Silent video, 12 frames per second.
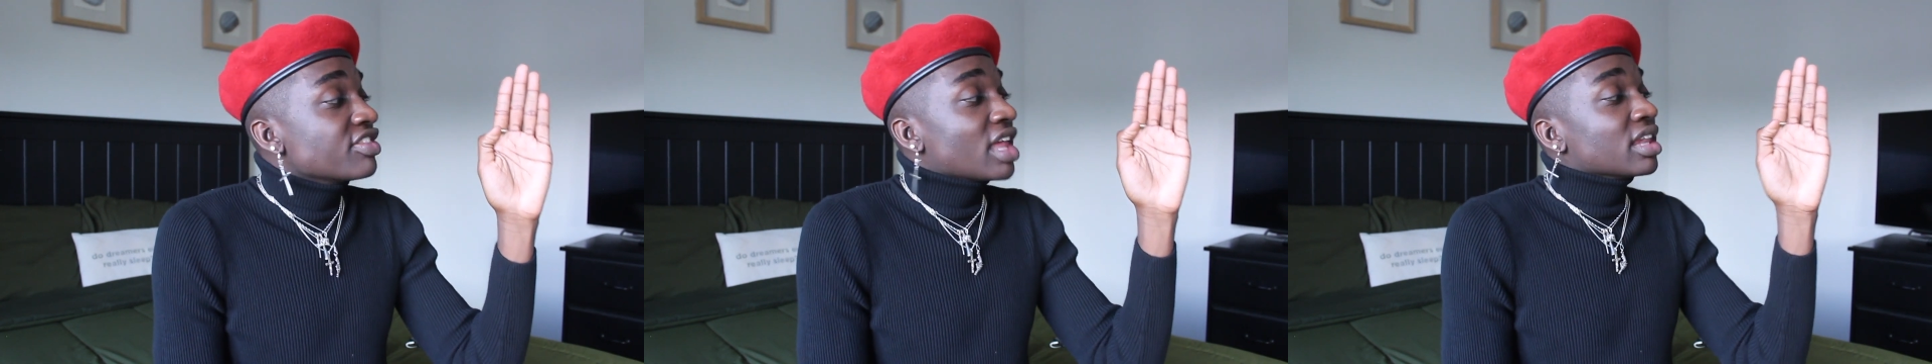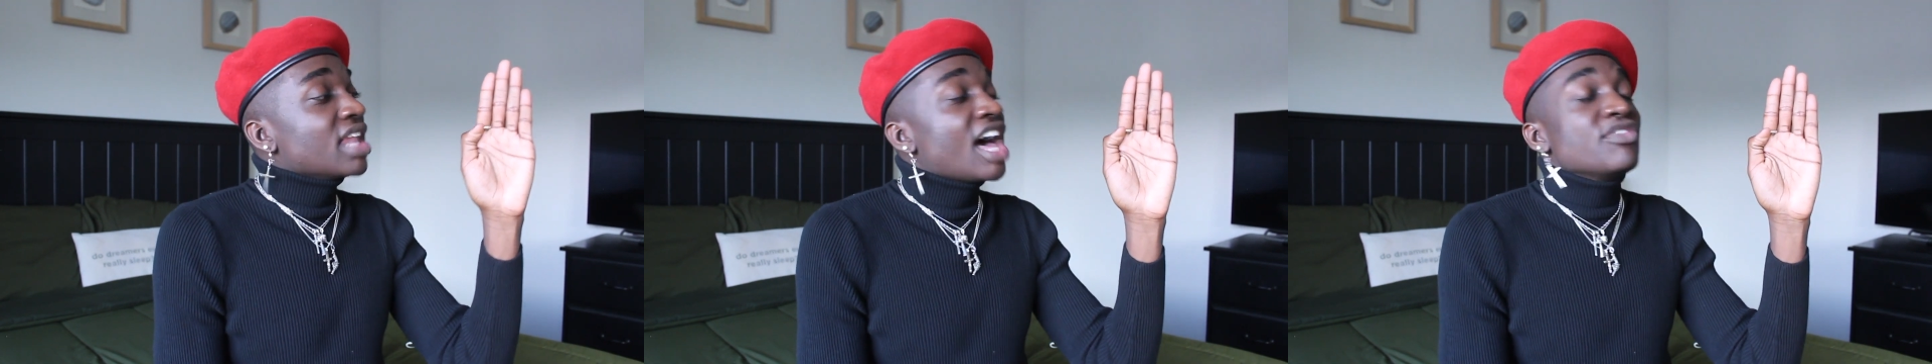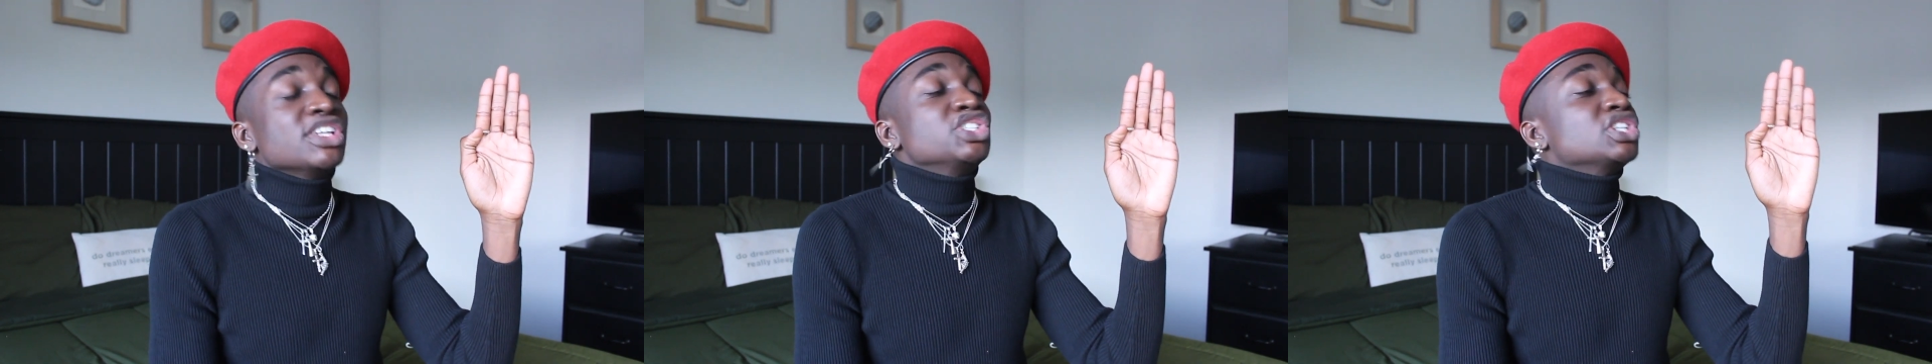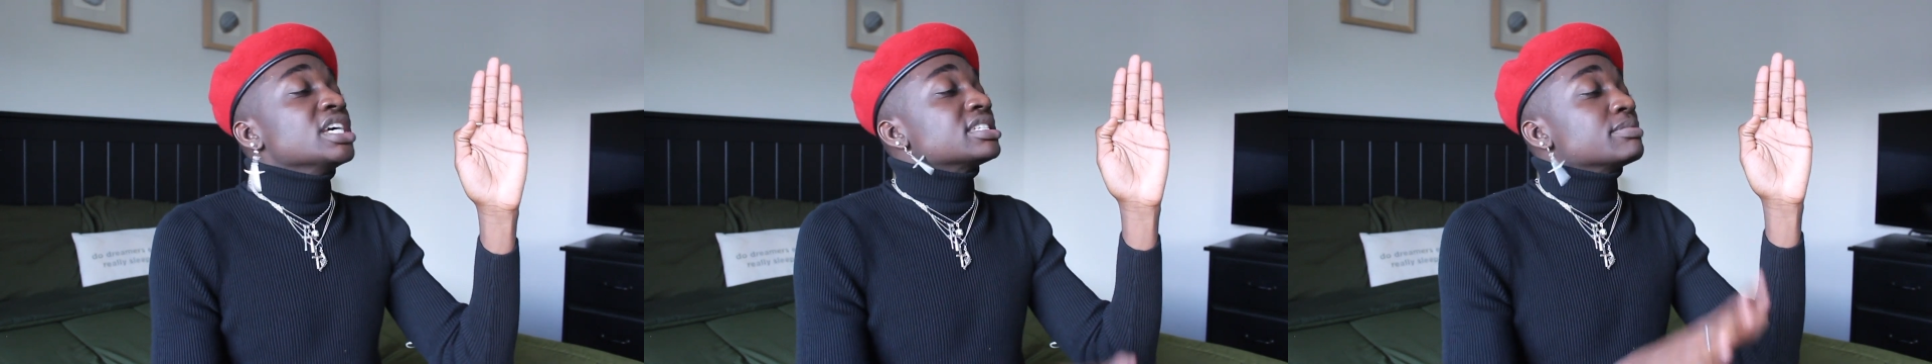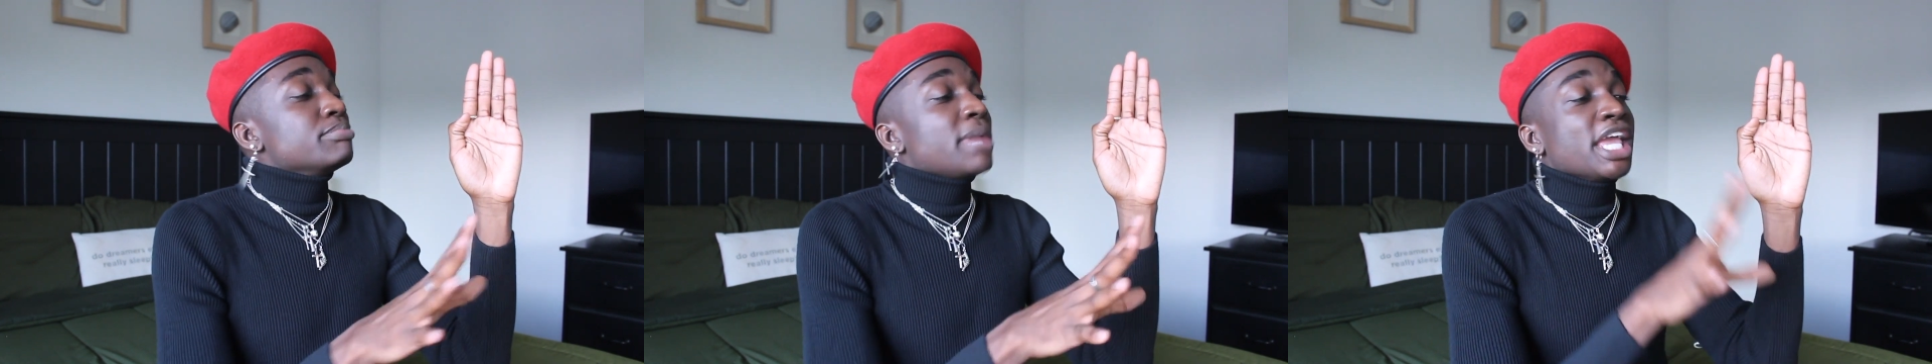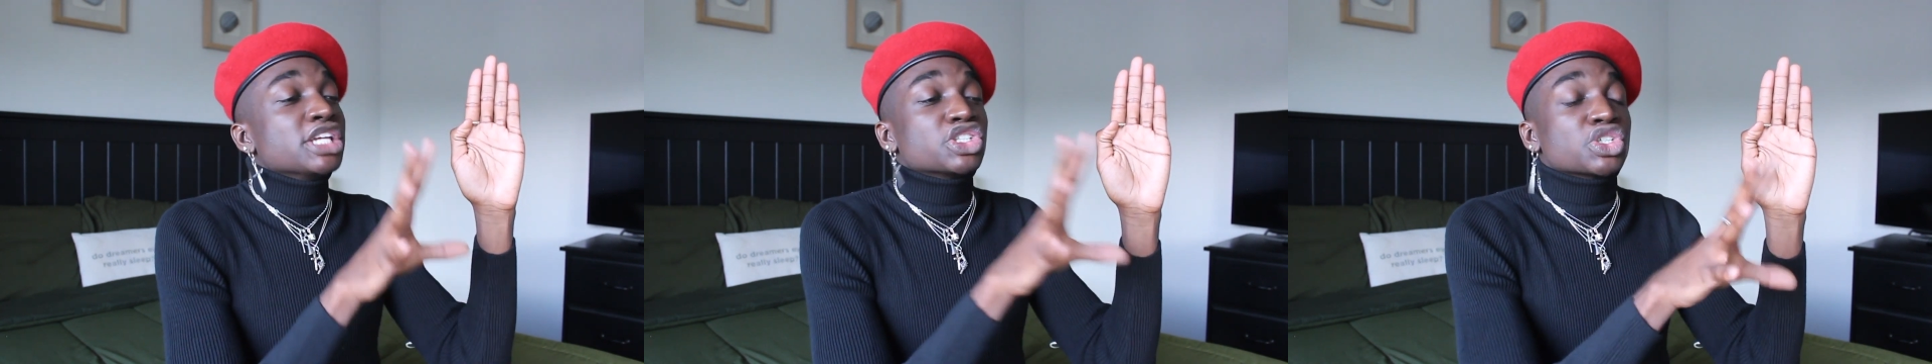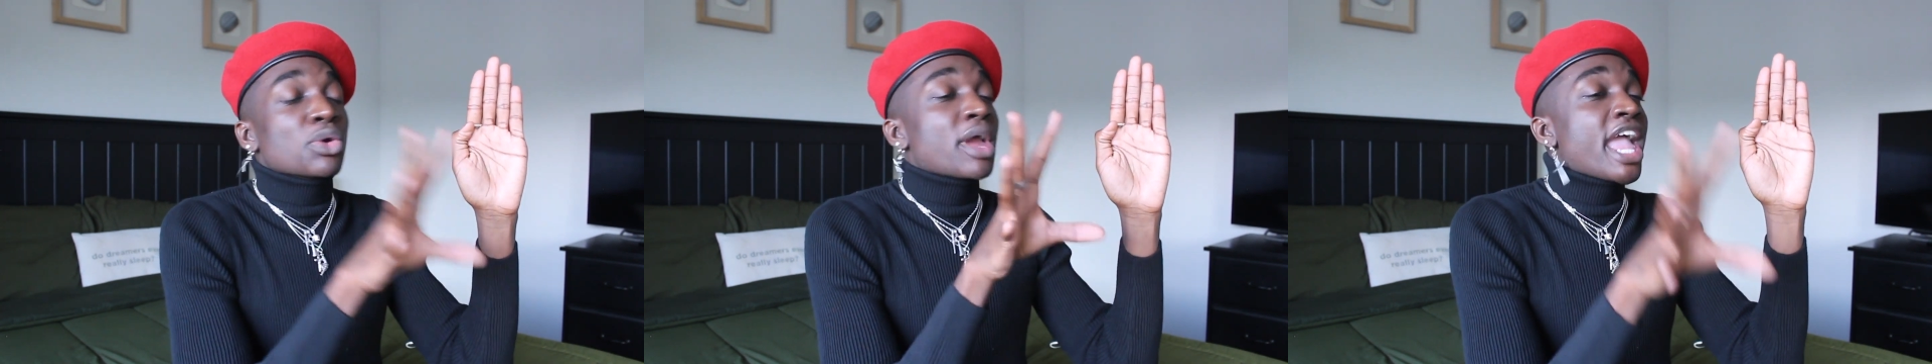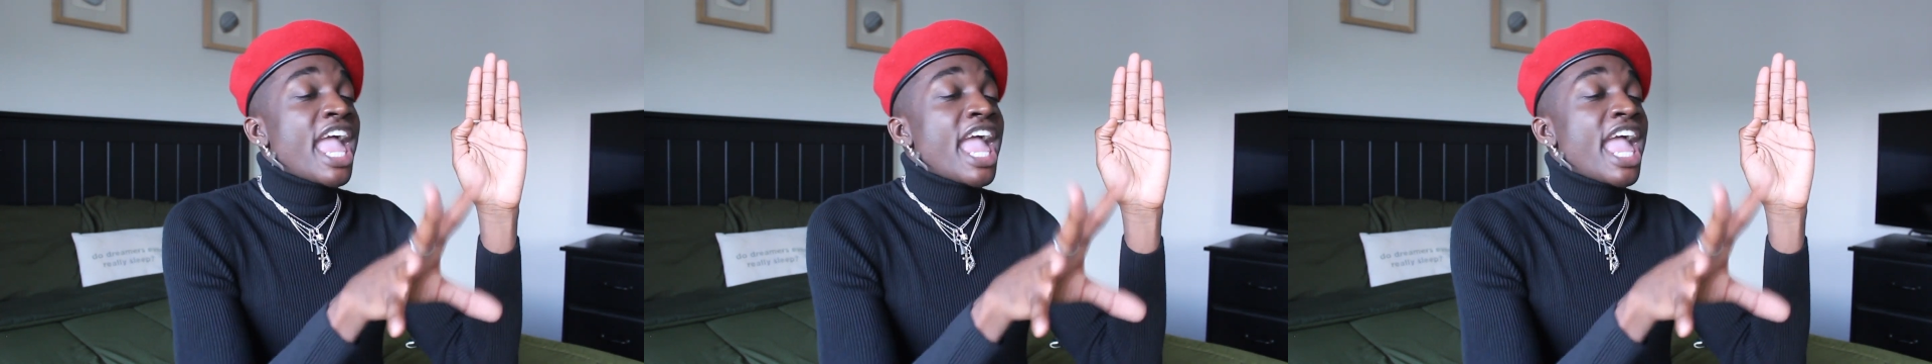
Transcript: the loving just makes sure